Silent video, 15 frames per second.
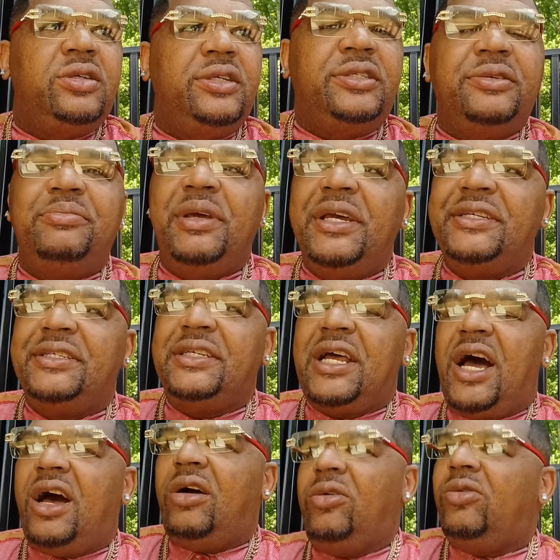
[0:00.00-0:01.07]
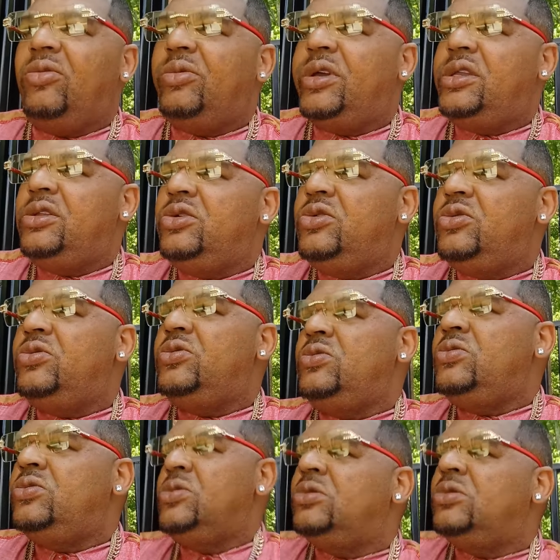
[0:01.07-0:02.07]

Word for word: It's amazing how when you